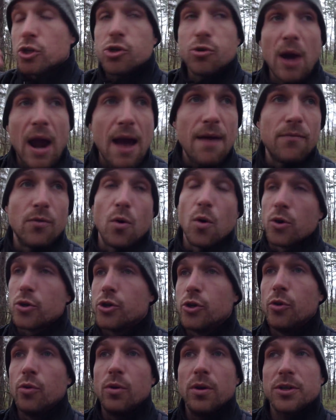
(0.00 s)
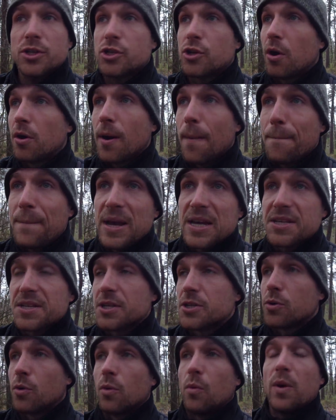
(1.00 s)
travel or start a
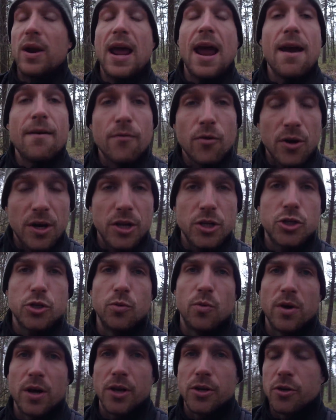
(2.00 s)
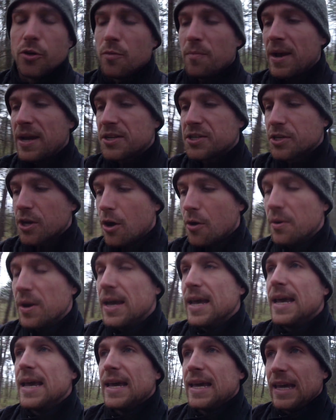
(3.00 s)
business or whatever it is you want to do, man. So
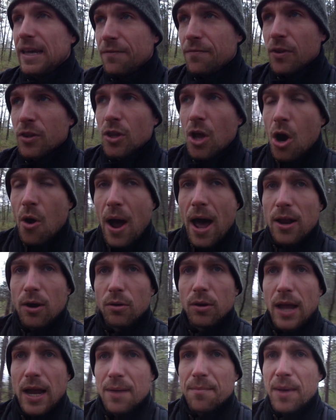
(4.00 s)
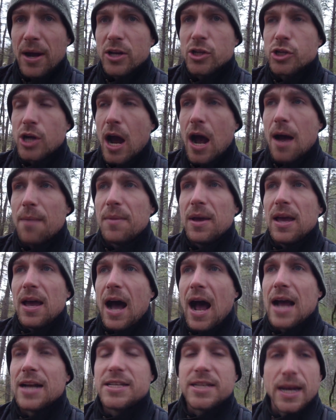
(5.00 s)
even though I don't like my job,
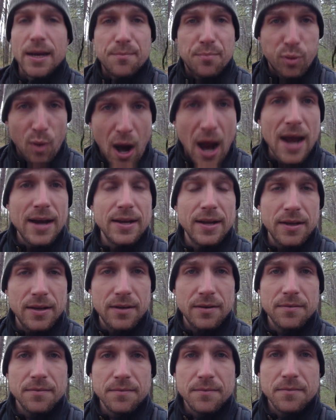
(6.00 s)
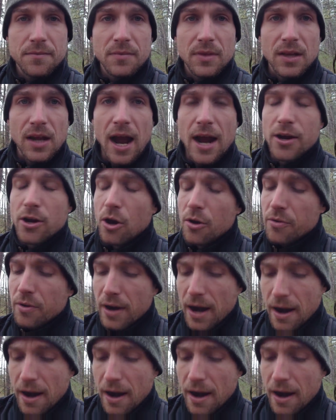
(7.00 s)
I take pride in it. I go